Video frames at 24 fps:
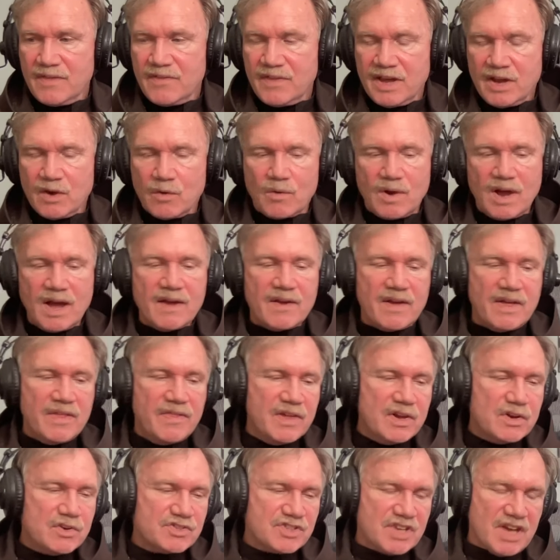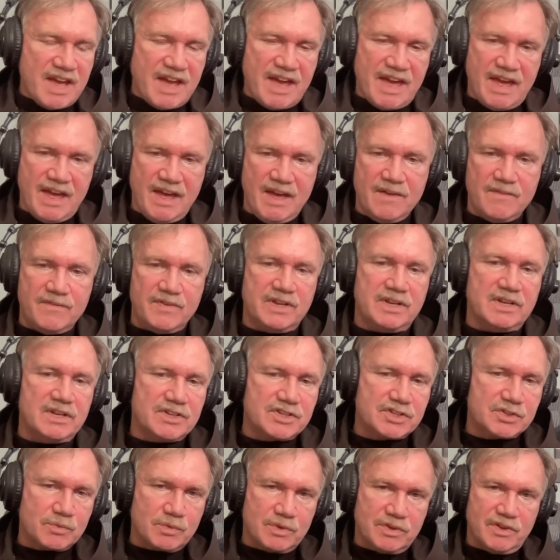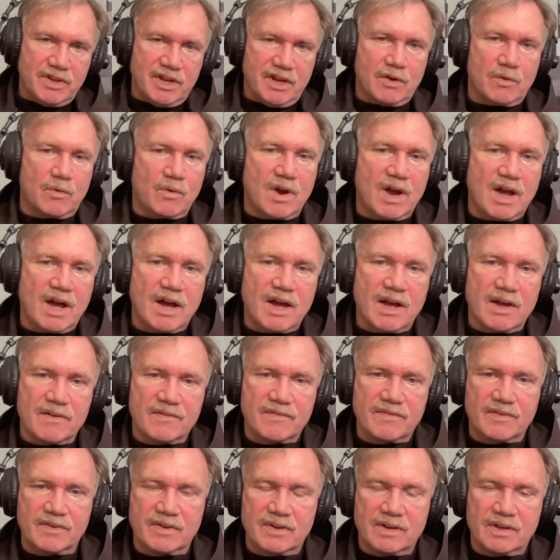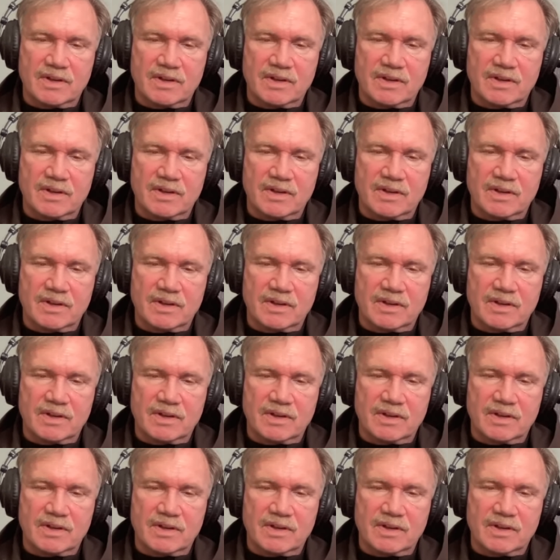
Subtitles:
And they arrive, and there's a heaviness when they arrive.